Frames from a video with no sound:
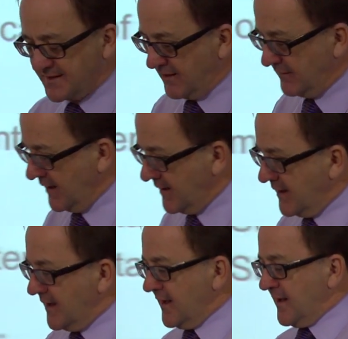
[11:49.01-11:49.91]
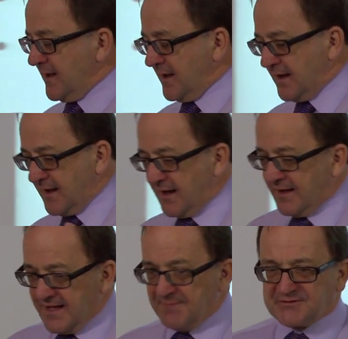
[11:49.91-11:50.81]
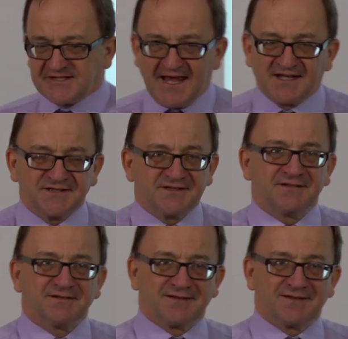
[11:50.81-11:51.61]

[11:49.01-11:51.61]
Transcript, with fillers: Now, I P S A S